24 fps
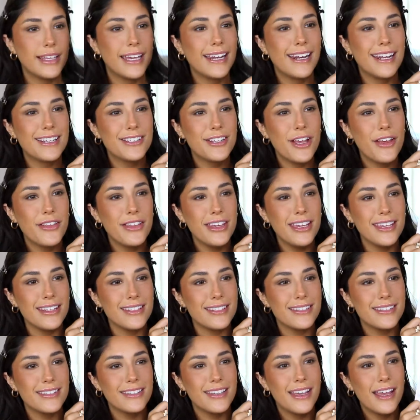and I saw
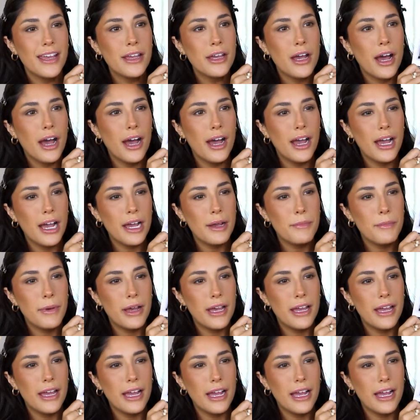these. Um,